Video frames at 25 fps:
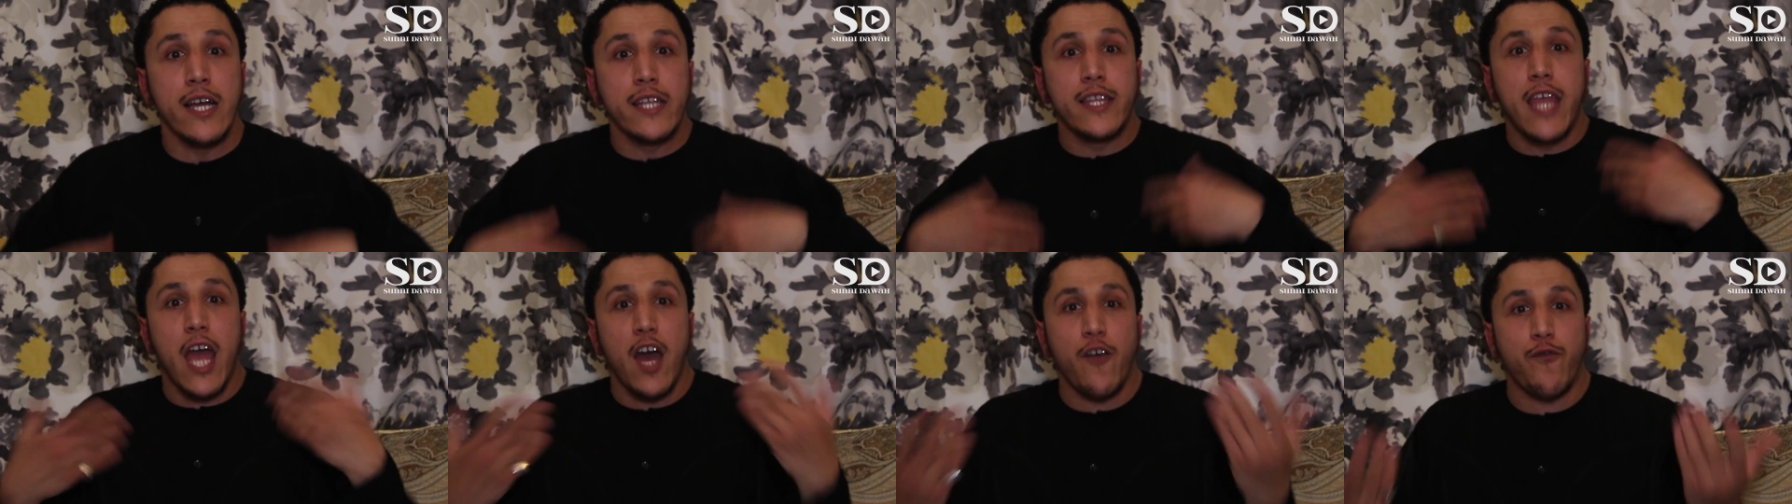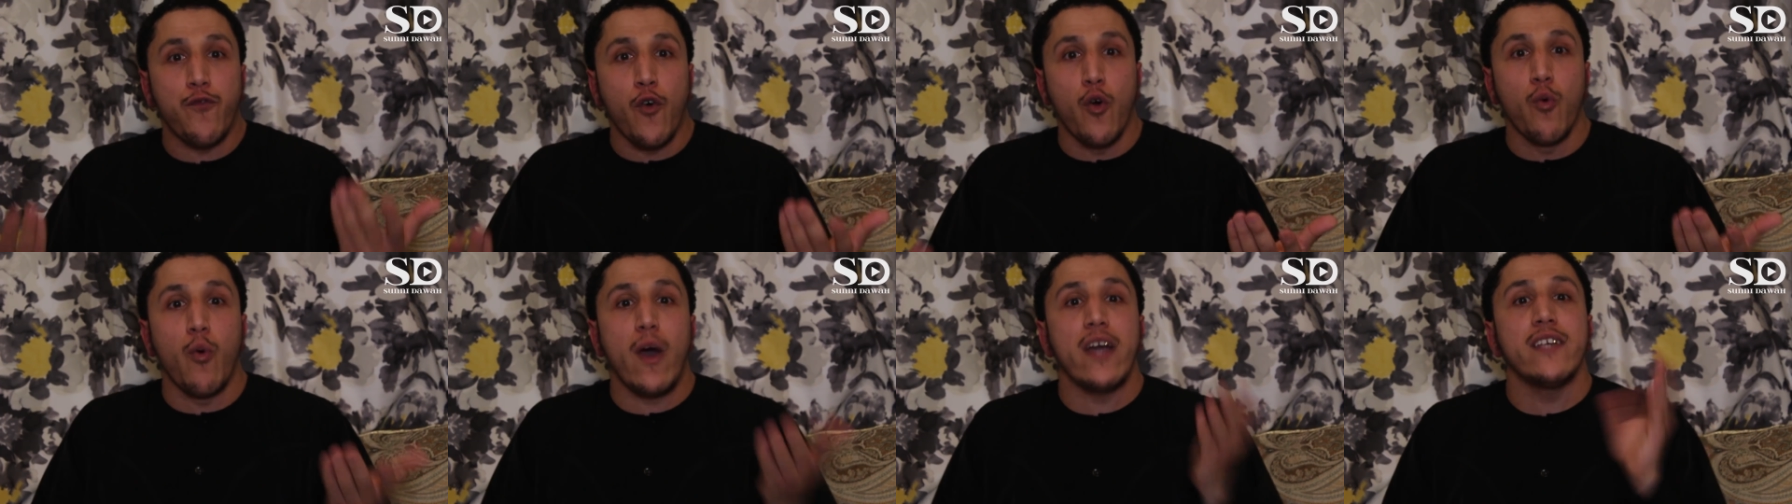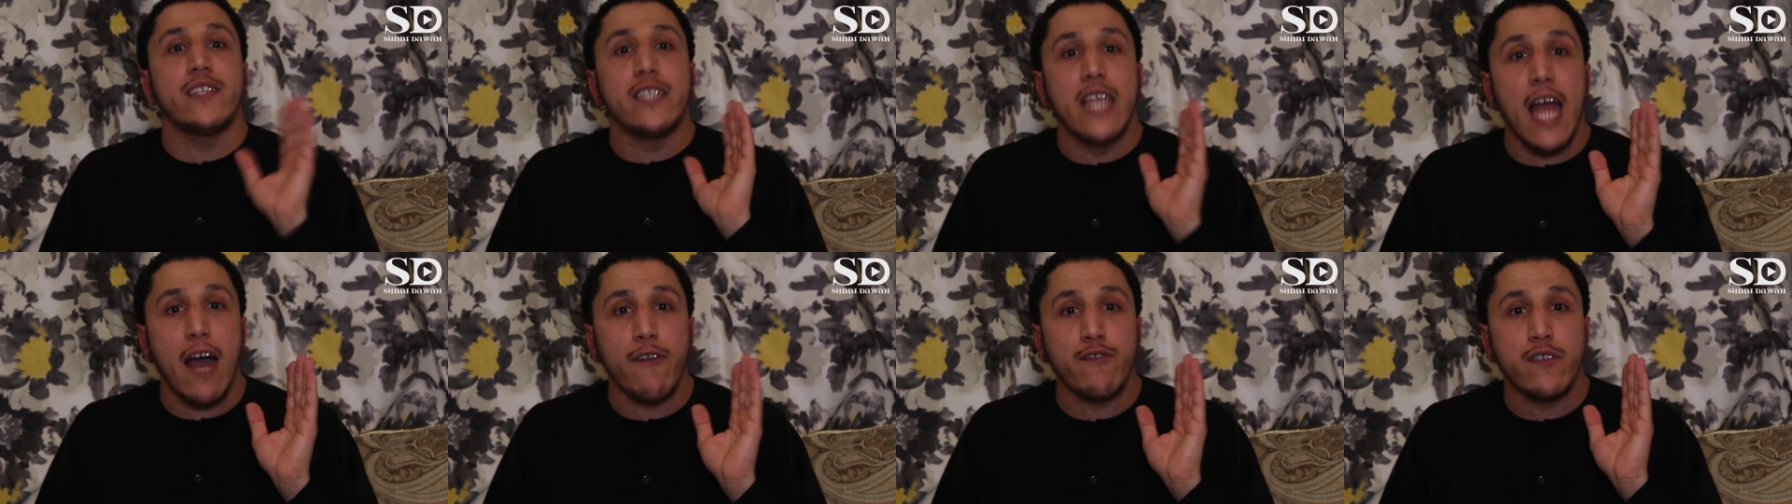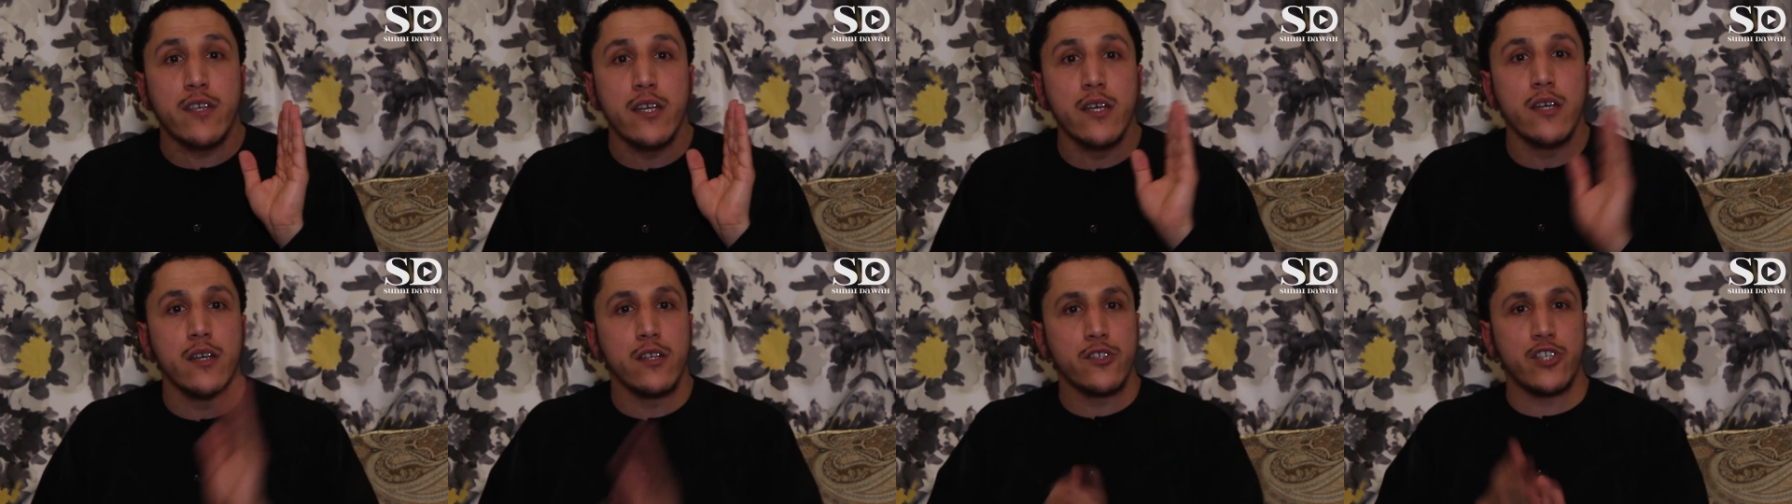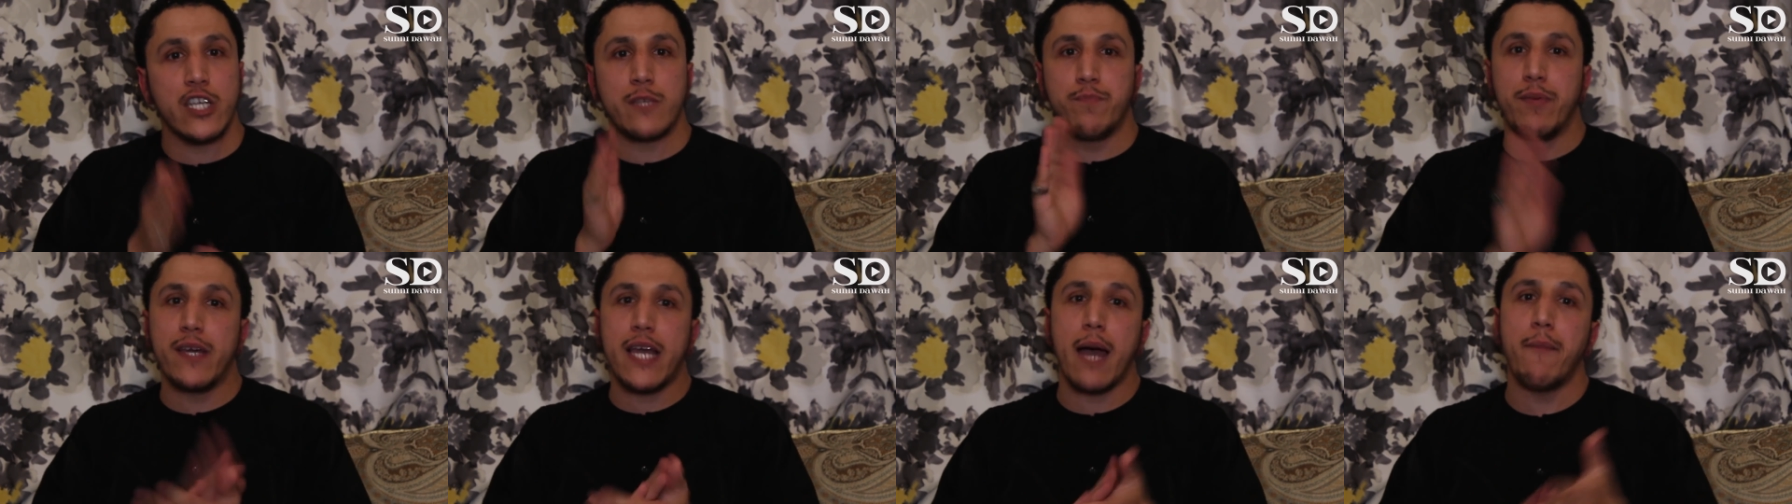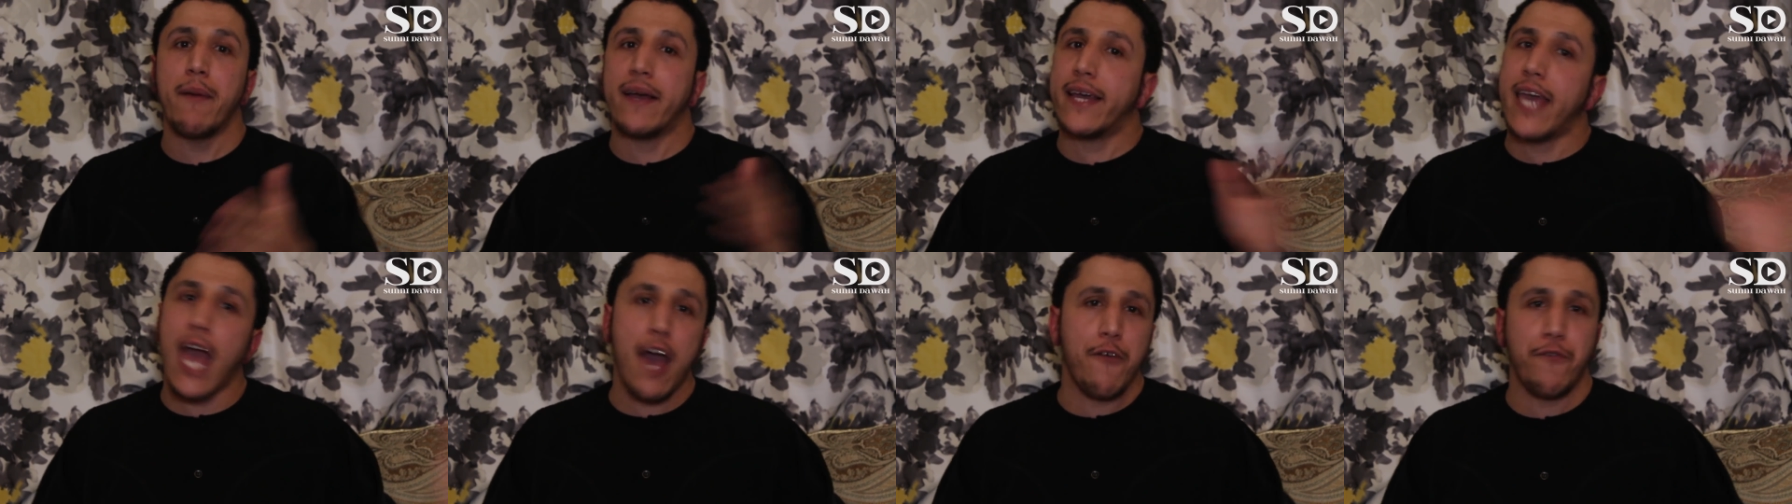Therefore, what is left? Just
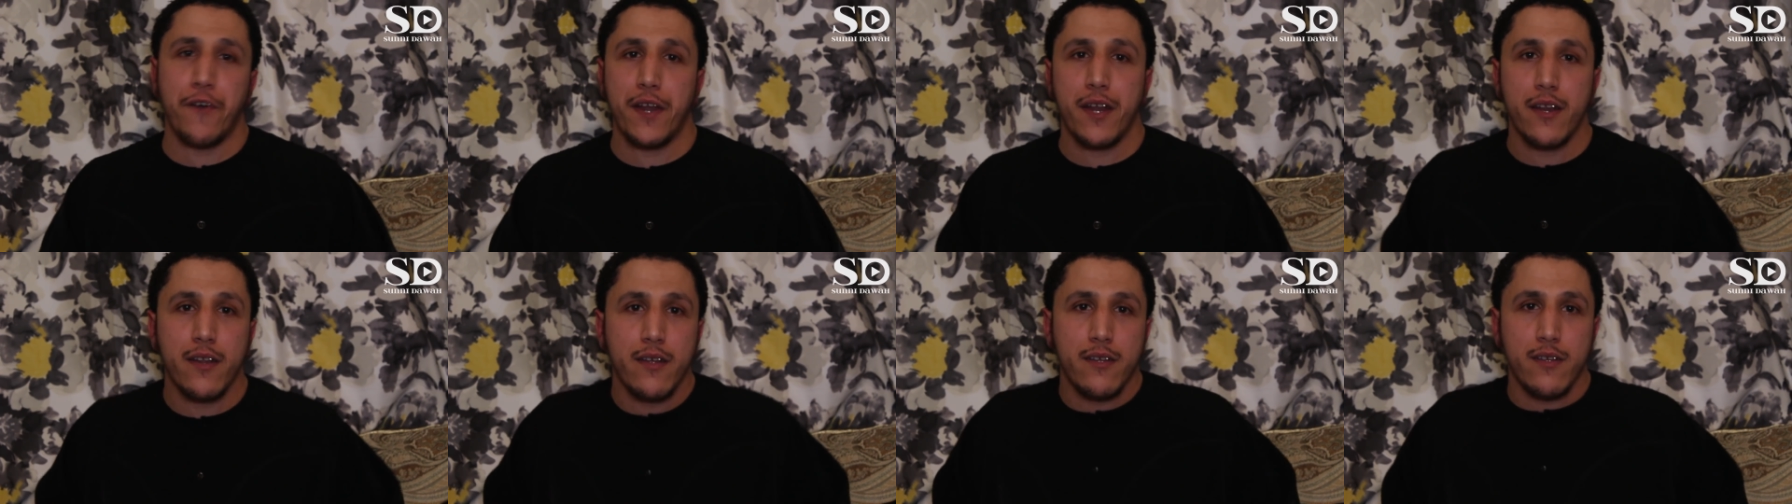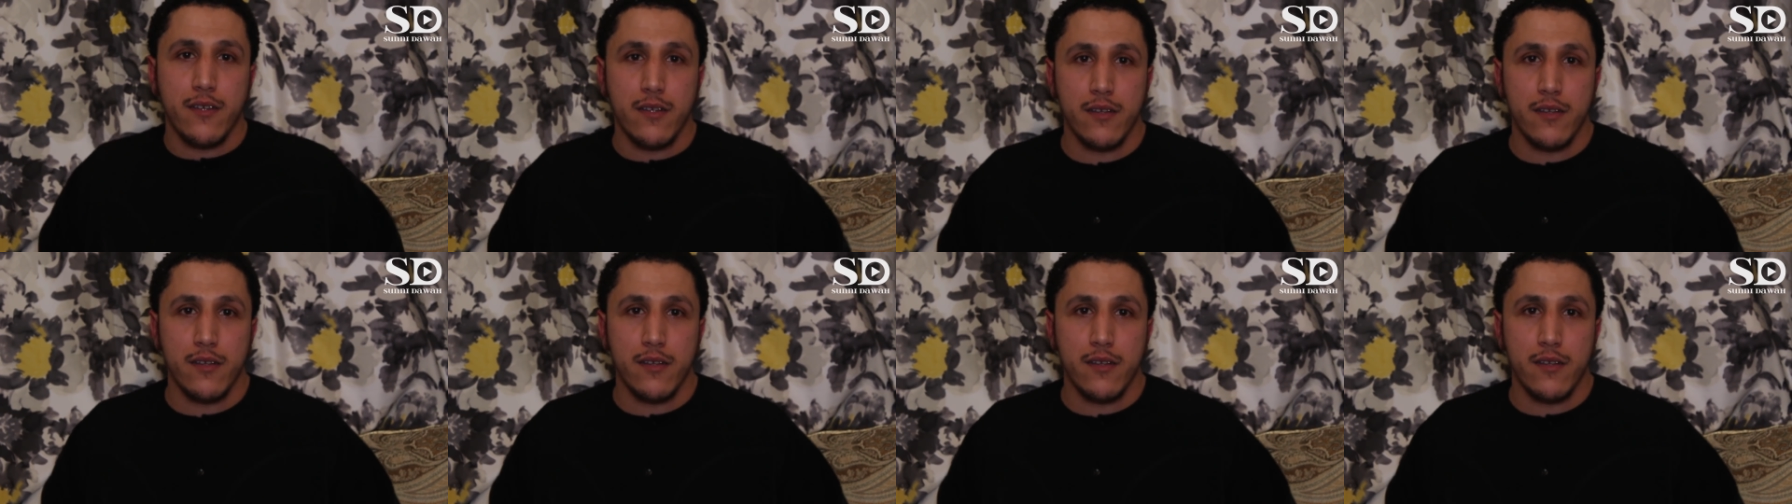become a kafir.